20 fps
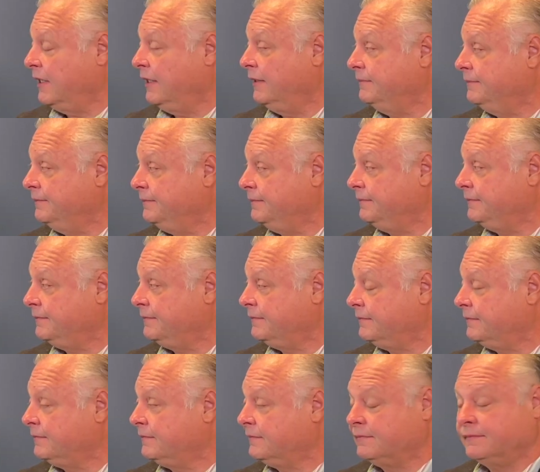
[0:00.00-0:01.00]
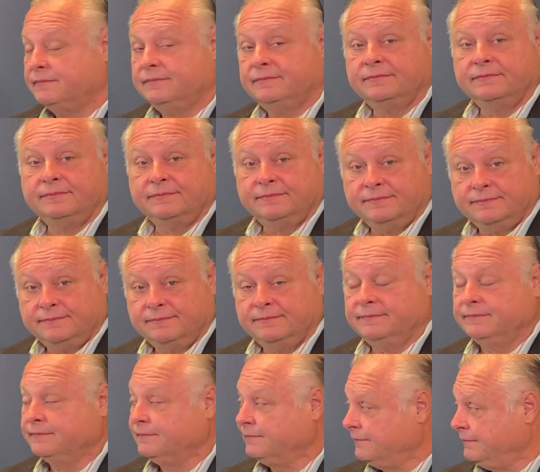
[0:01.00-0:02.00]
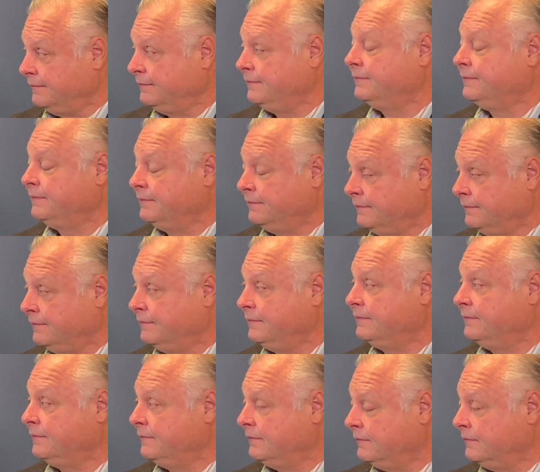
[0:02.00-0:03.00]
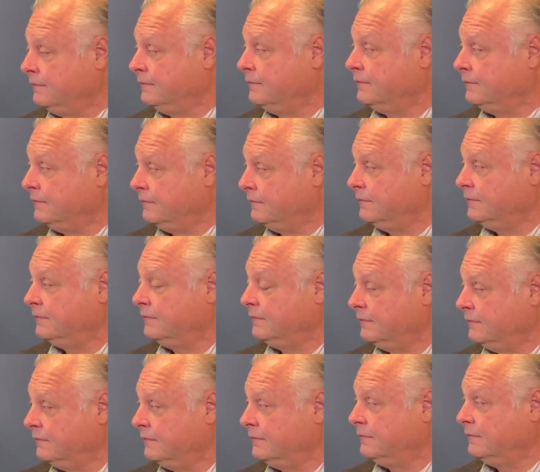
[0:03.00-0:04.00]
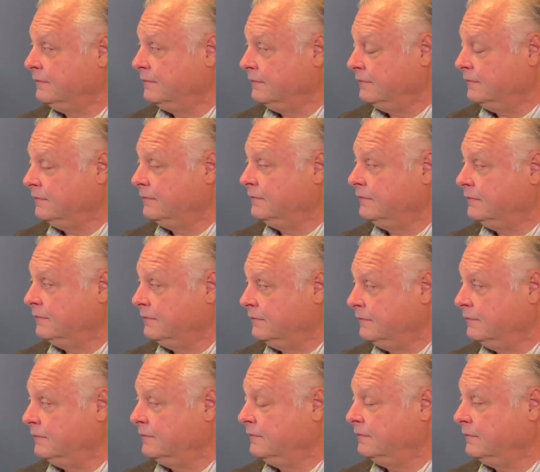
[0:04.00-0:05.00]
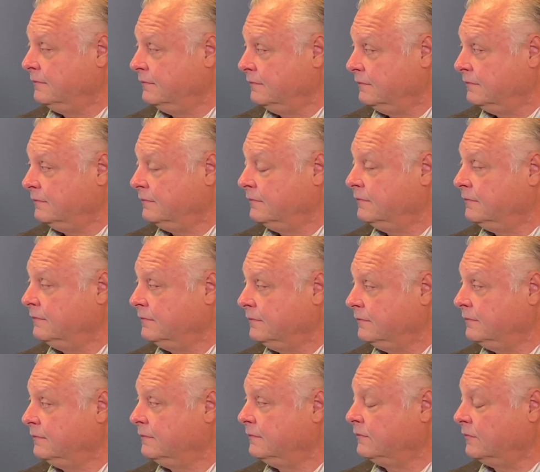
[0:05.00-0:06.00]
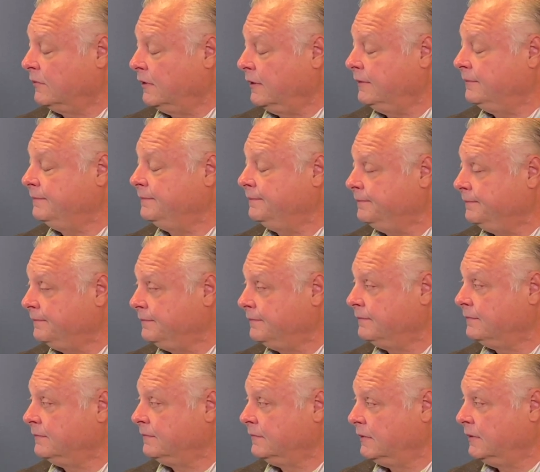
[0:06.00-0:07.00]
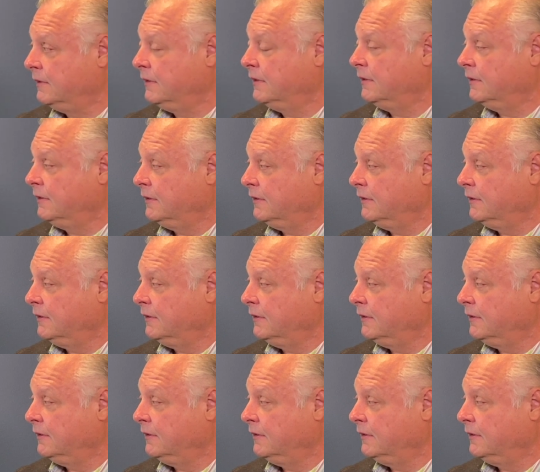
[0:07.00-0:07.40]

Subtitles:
The person shown says nothing.